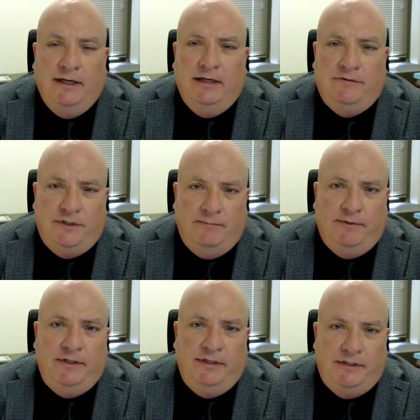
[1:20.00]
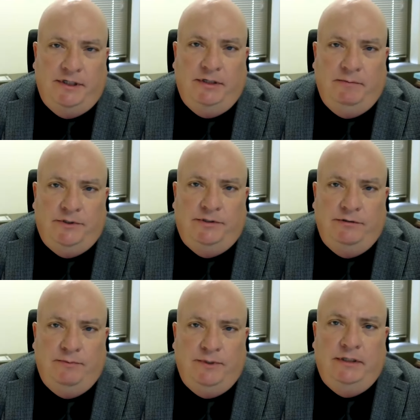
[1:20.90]
if something seems
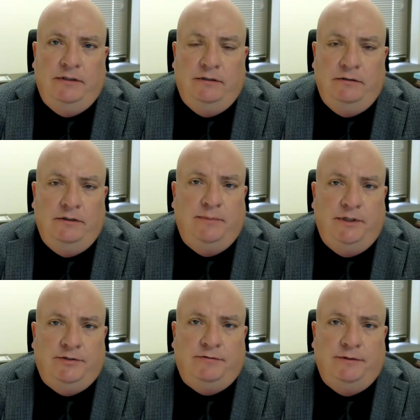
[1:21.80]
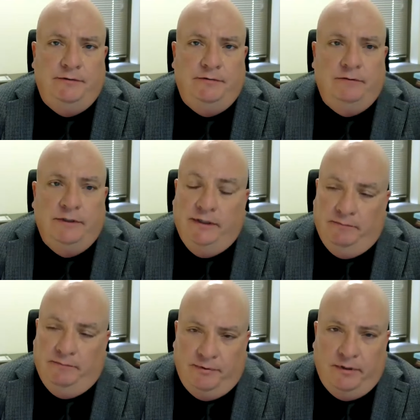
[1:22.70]
to be good to be true,
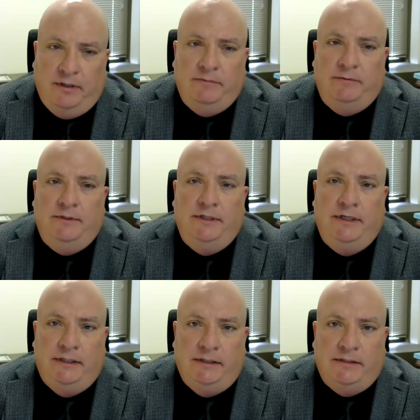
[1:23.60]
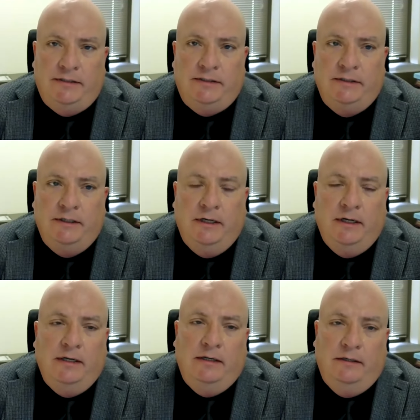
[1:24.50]
it probably is.
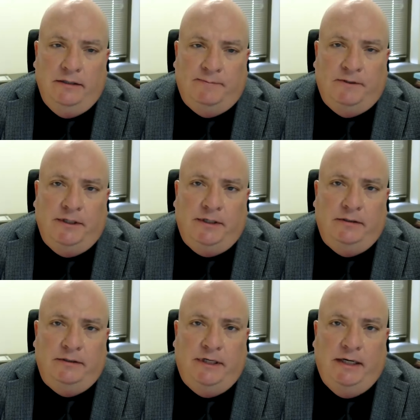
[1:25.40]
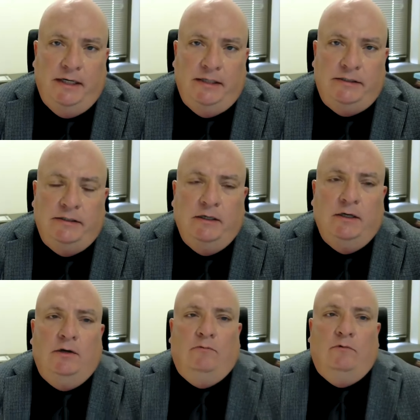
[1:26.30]
In this particular case,
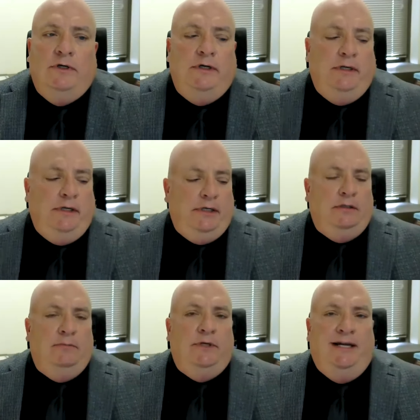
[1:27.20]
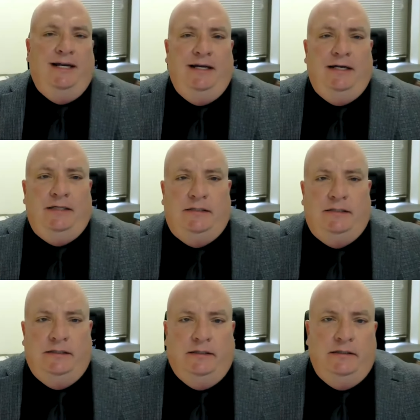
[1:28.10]
one Helaman
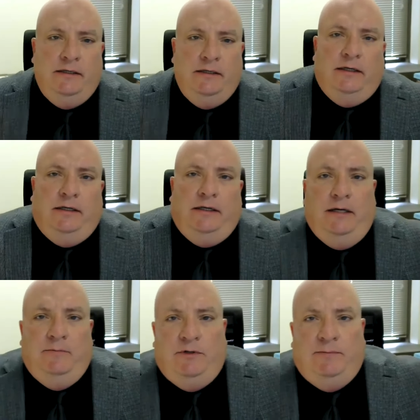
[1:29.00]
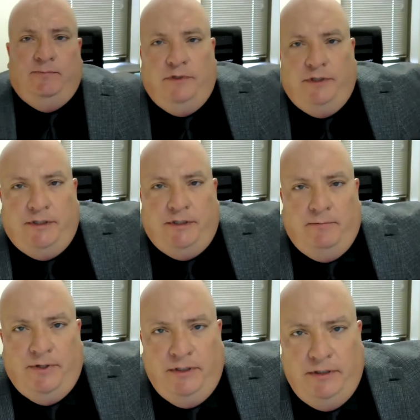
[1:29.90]
Hansen came up with
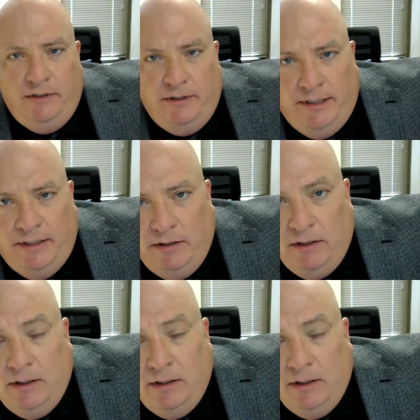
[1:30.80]
something that